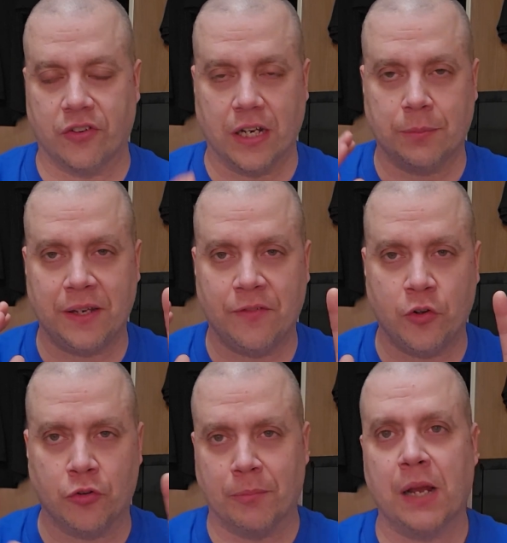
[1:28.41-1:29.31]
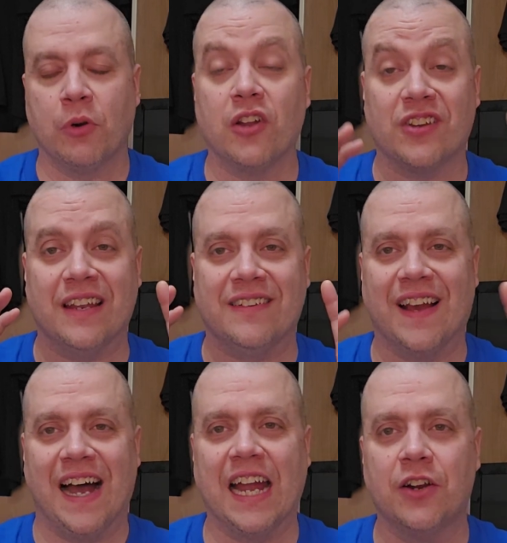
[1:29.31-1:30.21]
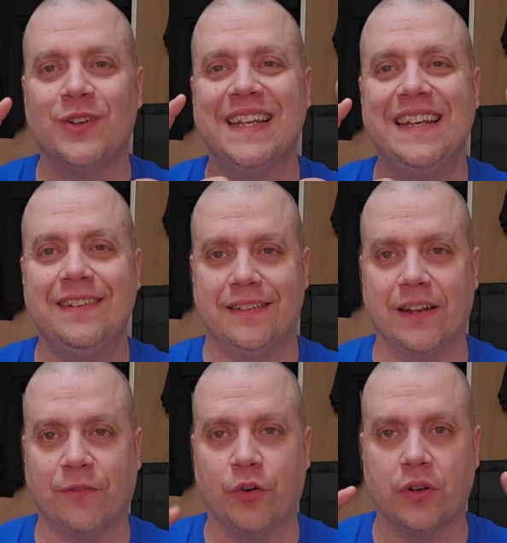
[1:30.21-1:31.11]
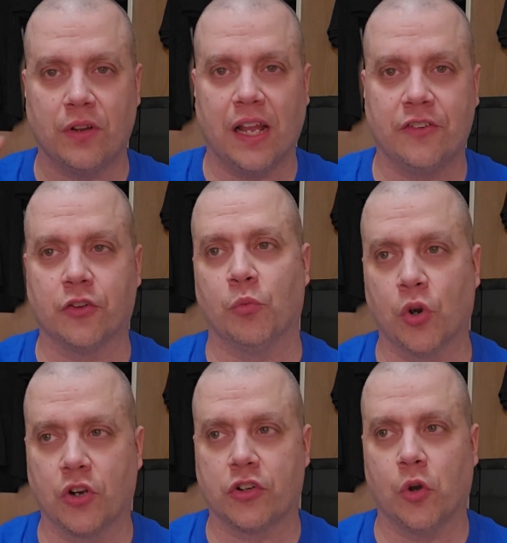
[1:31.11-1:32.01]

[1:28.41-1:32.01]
not to be confused with Bob Ross, entirely different lines of work.